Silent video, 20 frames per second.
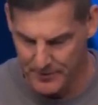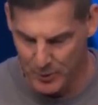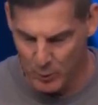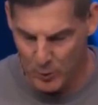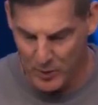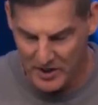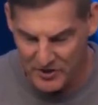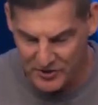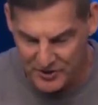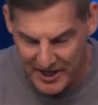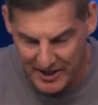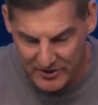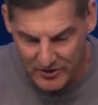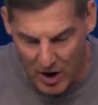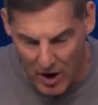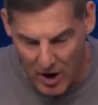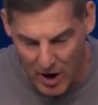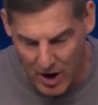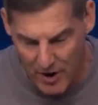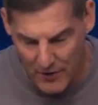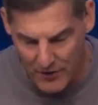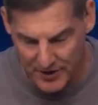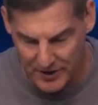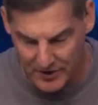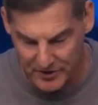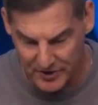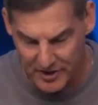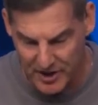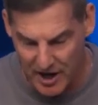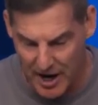When he sees all that
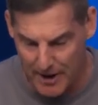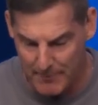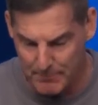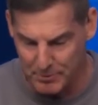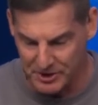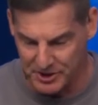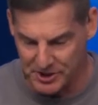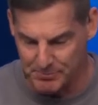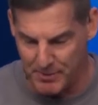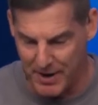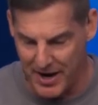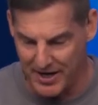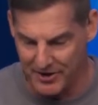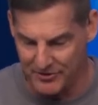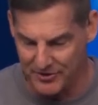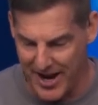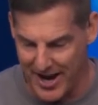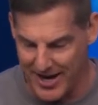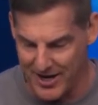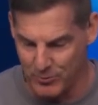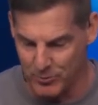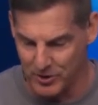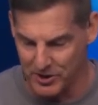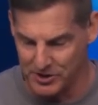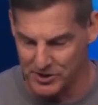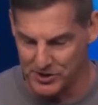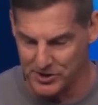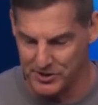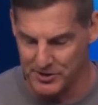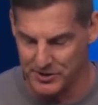is accomplished by his
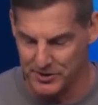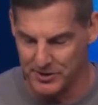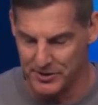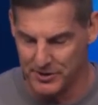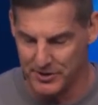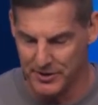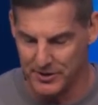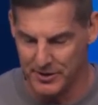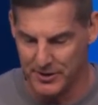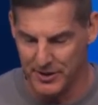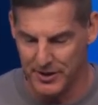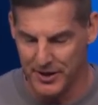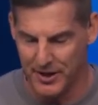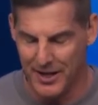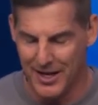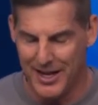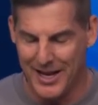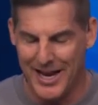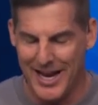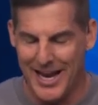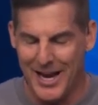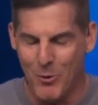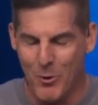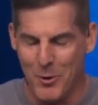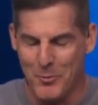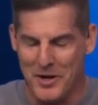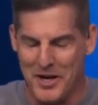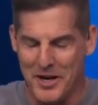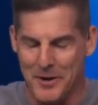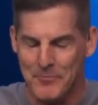anguish, he
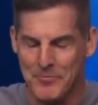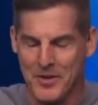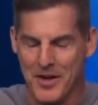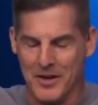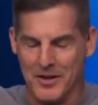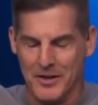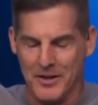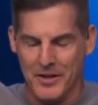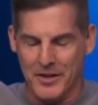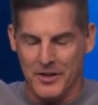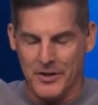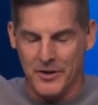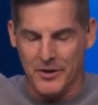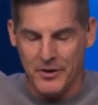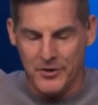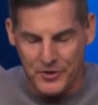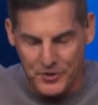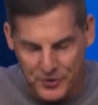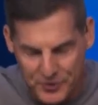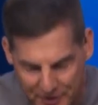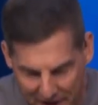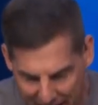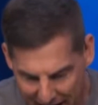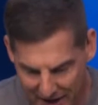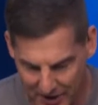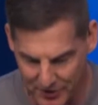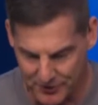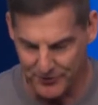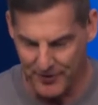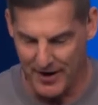will be
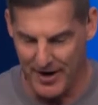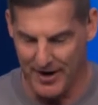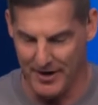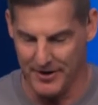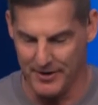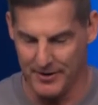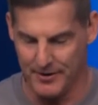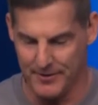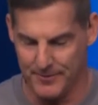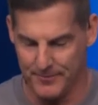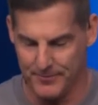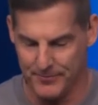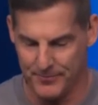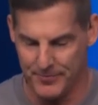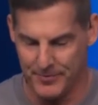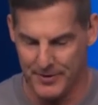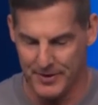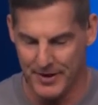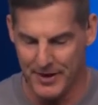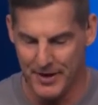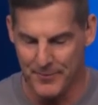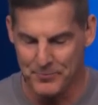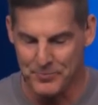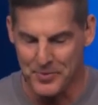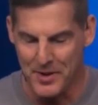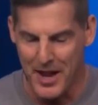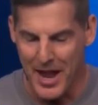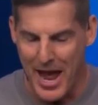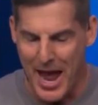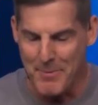satisfied.
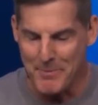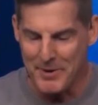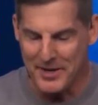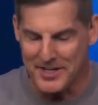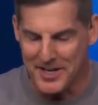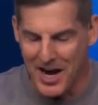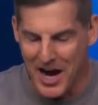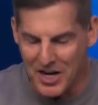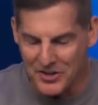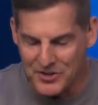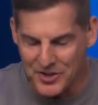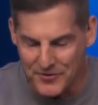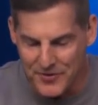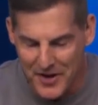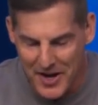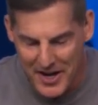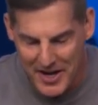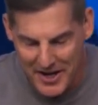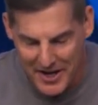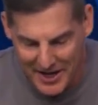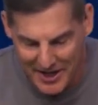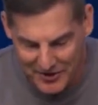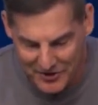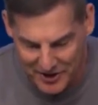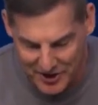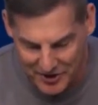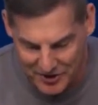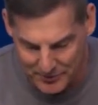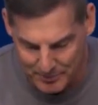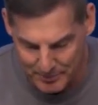And because of his
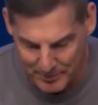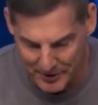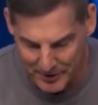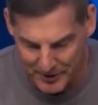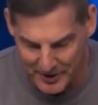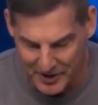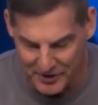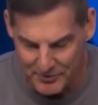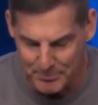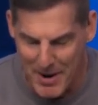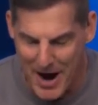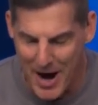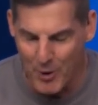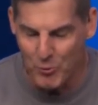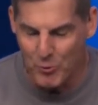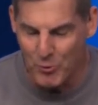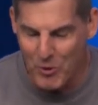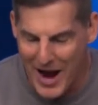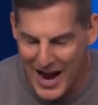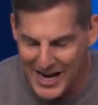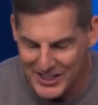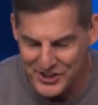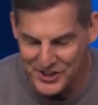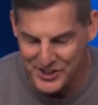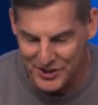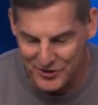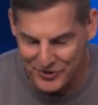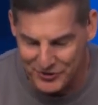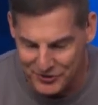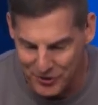experience, my
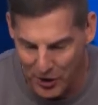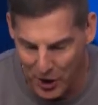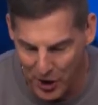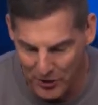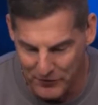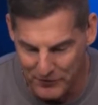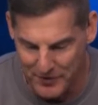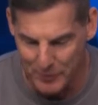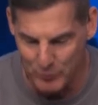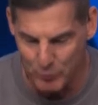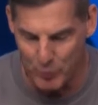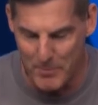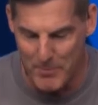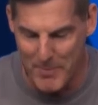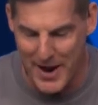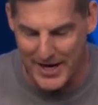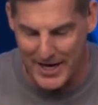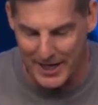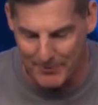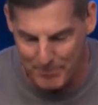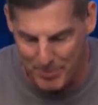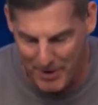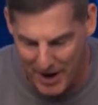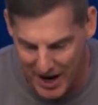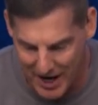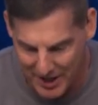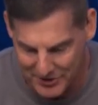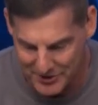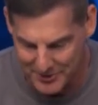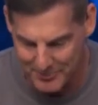righteous servant will make it
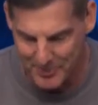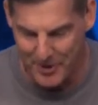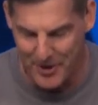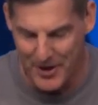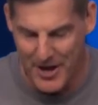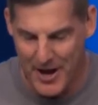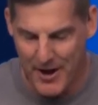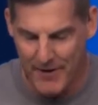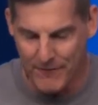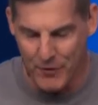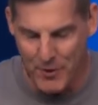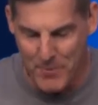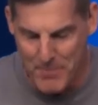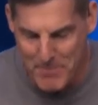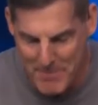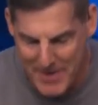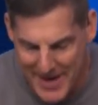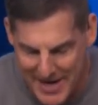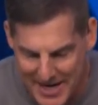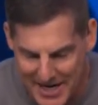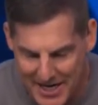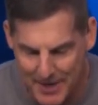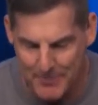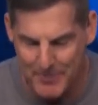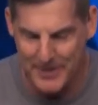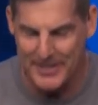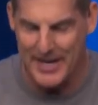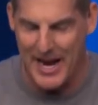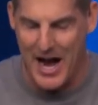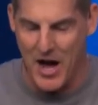possible for many to
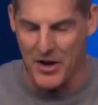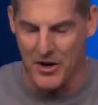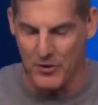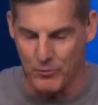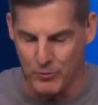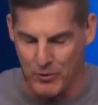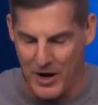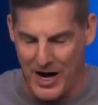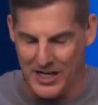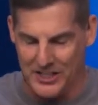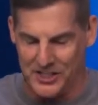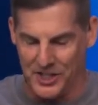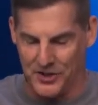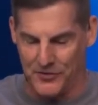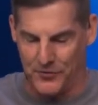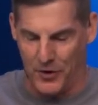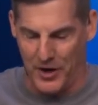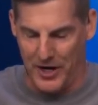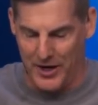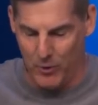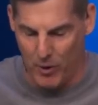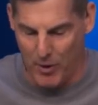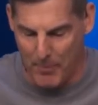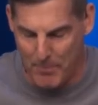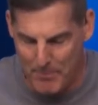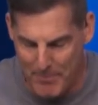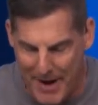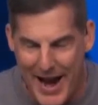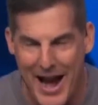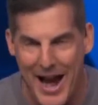be counted righteous, for he will
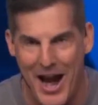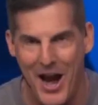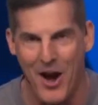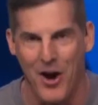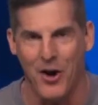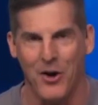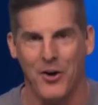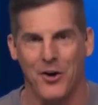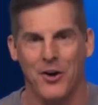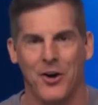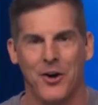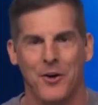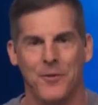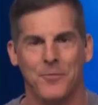bear